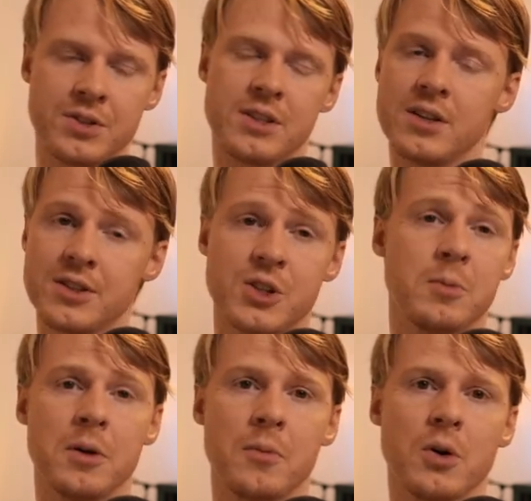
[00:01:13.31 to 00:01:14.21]
It's not
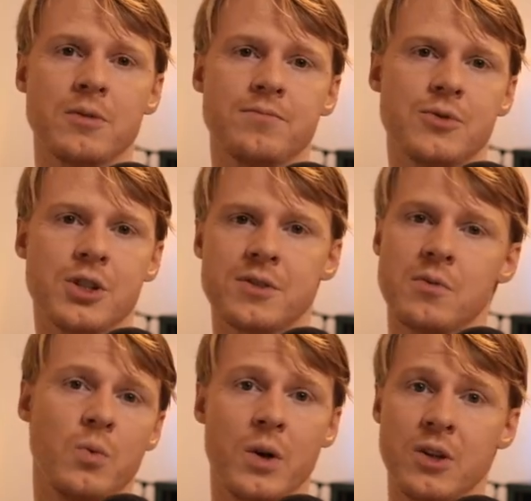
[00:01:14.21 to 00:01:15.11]
super important. Just
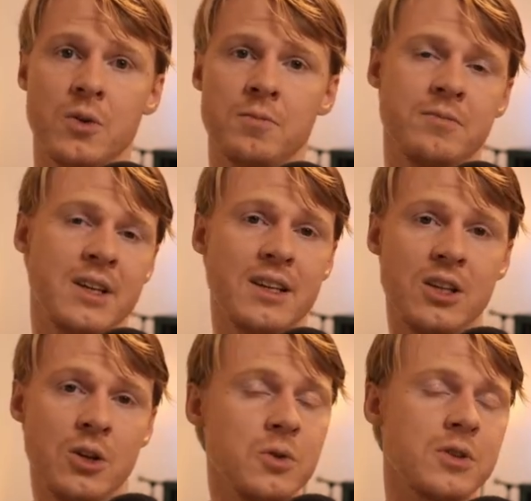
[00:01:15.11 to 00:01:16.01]
when you
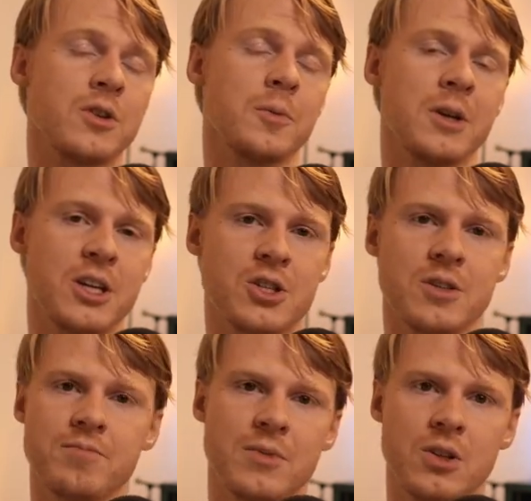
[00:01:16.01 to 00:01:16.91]
use
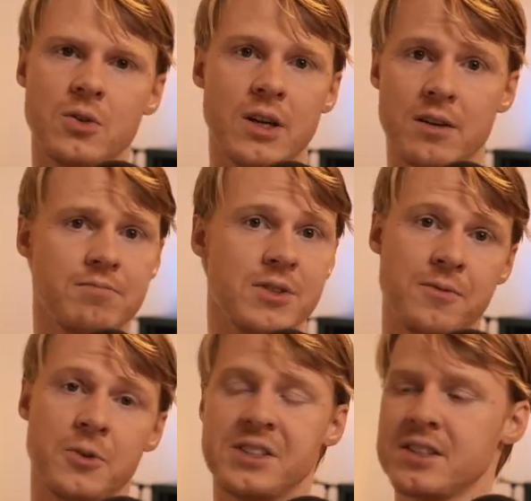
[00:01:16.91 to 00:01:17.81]
determination, you get some
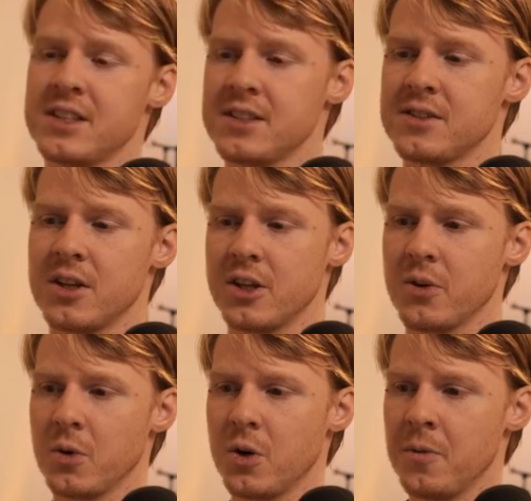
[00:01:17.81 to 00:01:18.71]
free successes on your
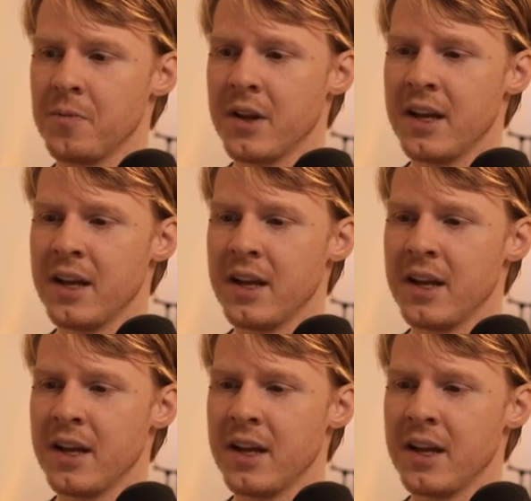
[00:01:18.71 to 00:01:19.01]
roll,